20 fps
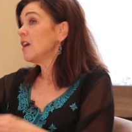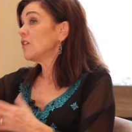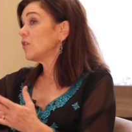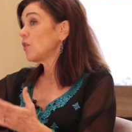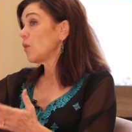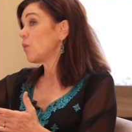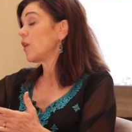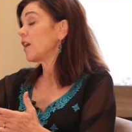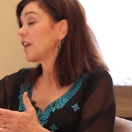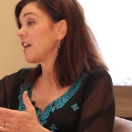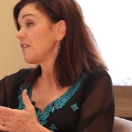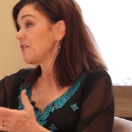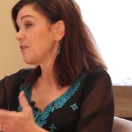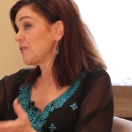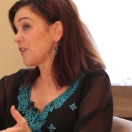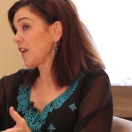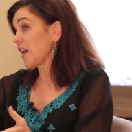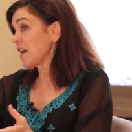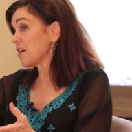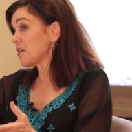So what I've
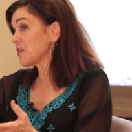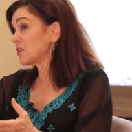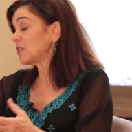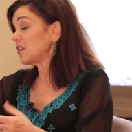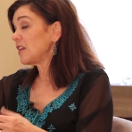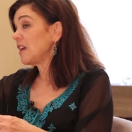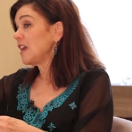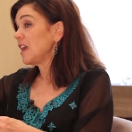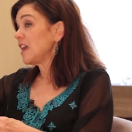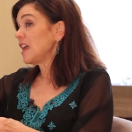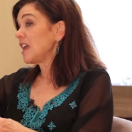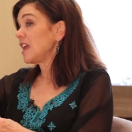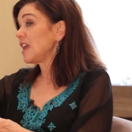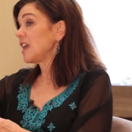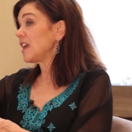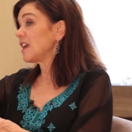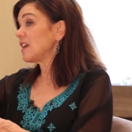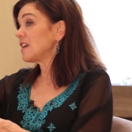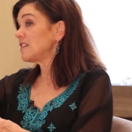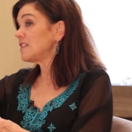found
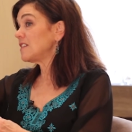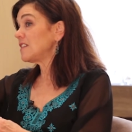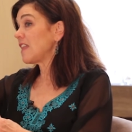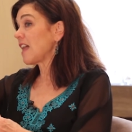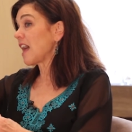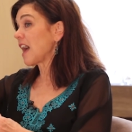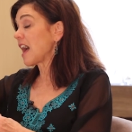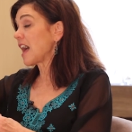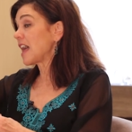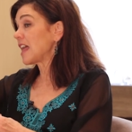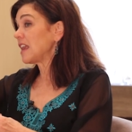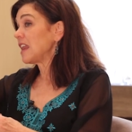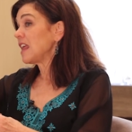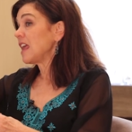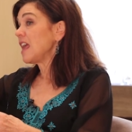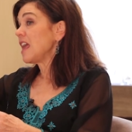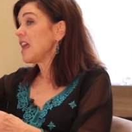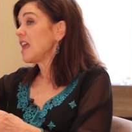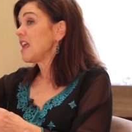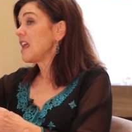is that
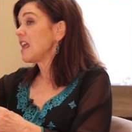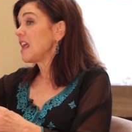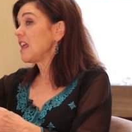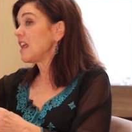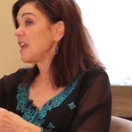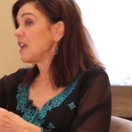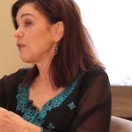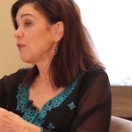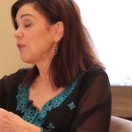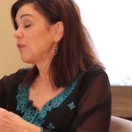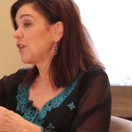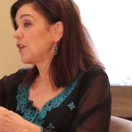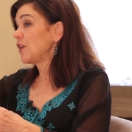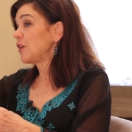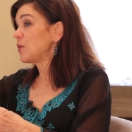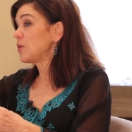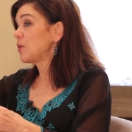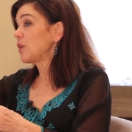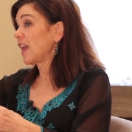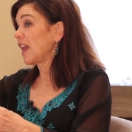if
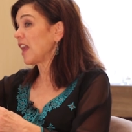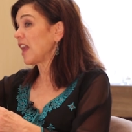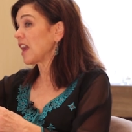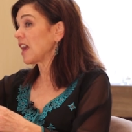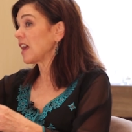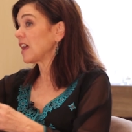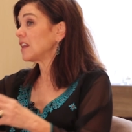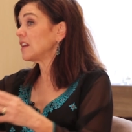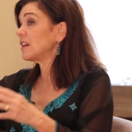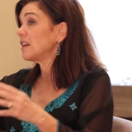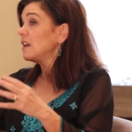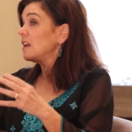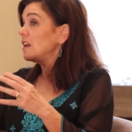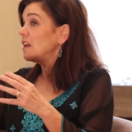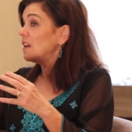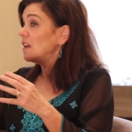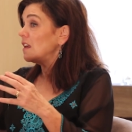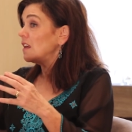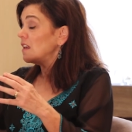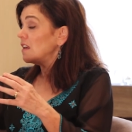you can,
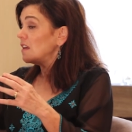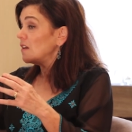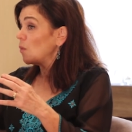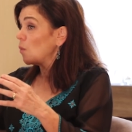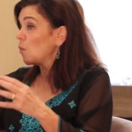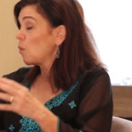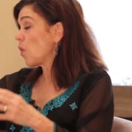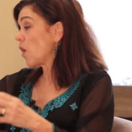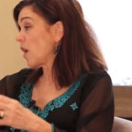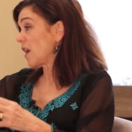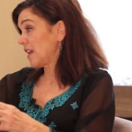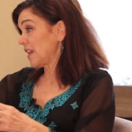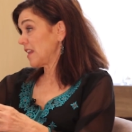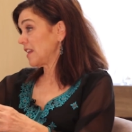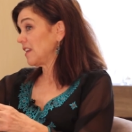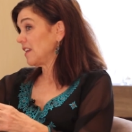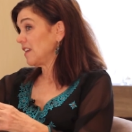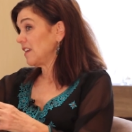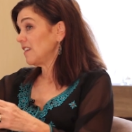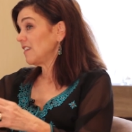
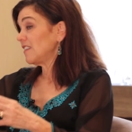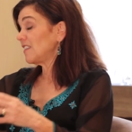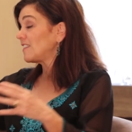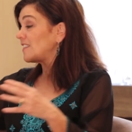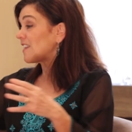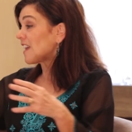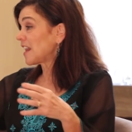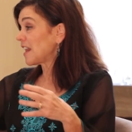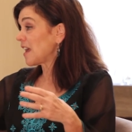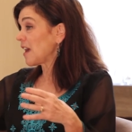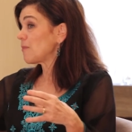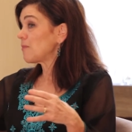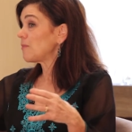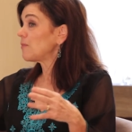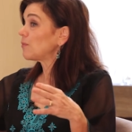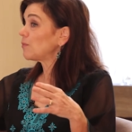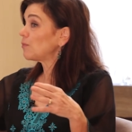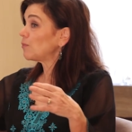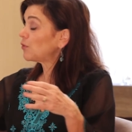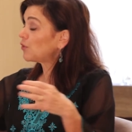one, set
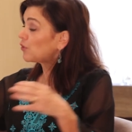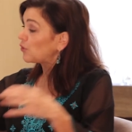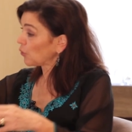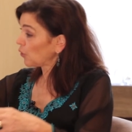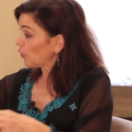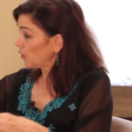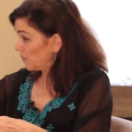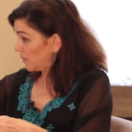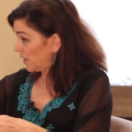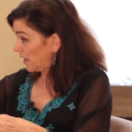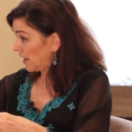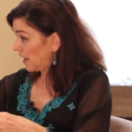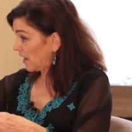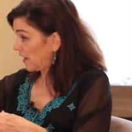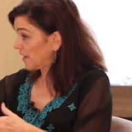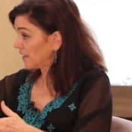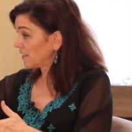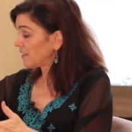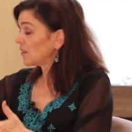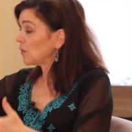up short
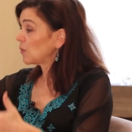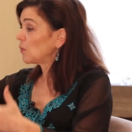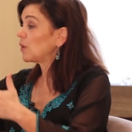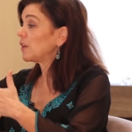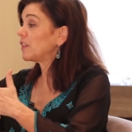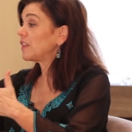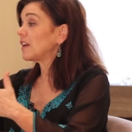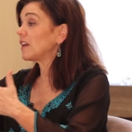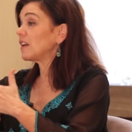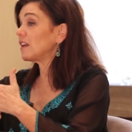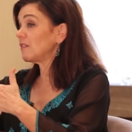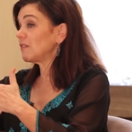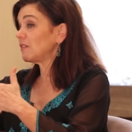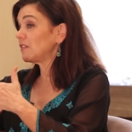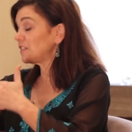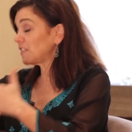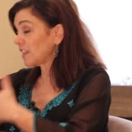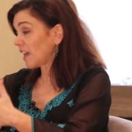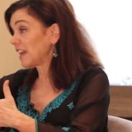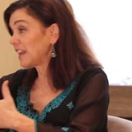meetings with a
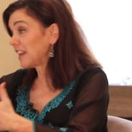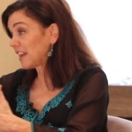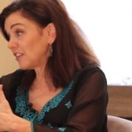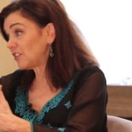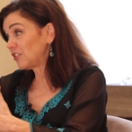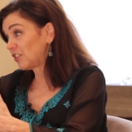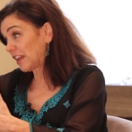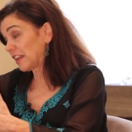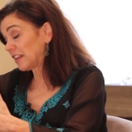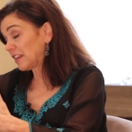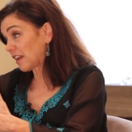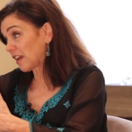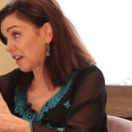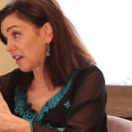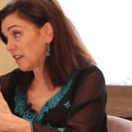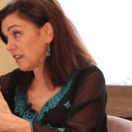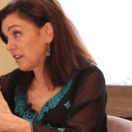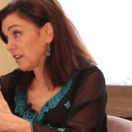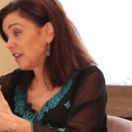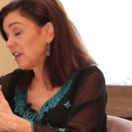tight
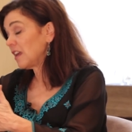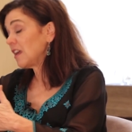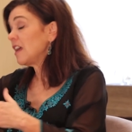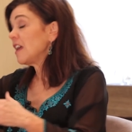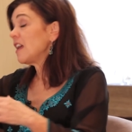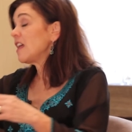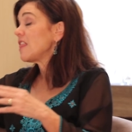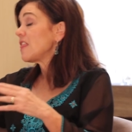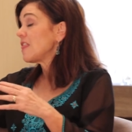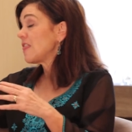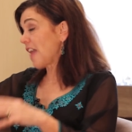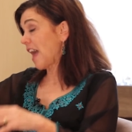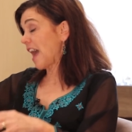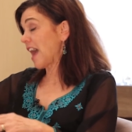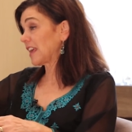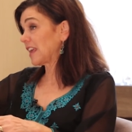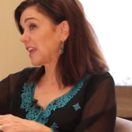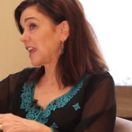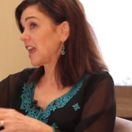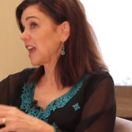agenda,
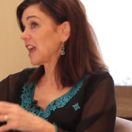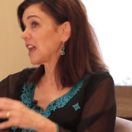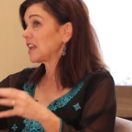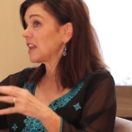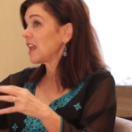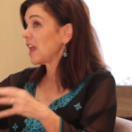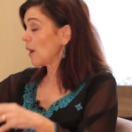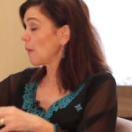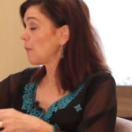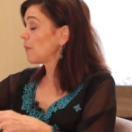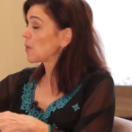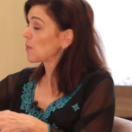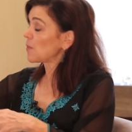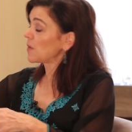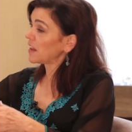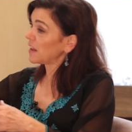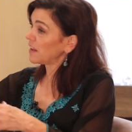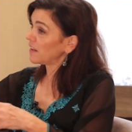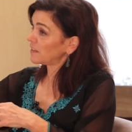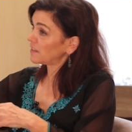that can help the
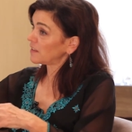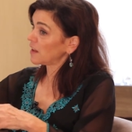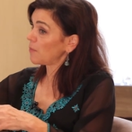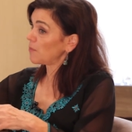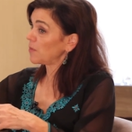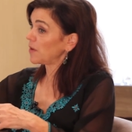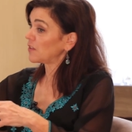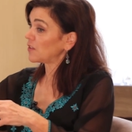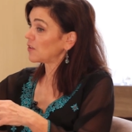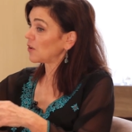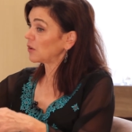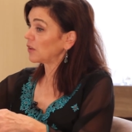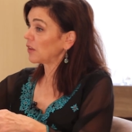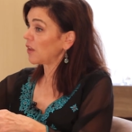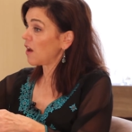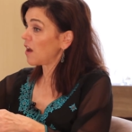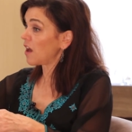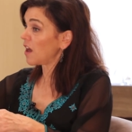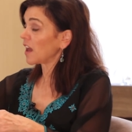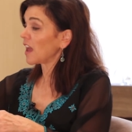meetings not be so
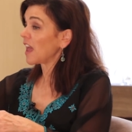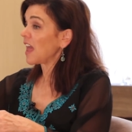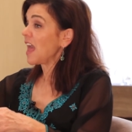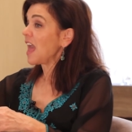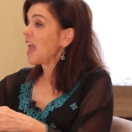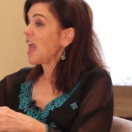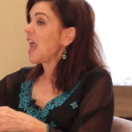long.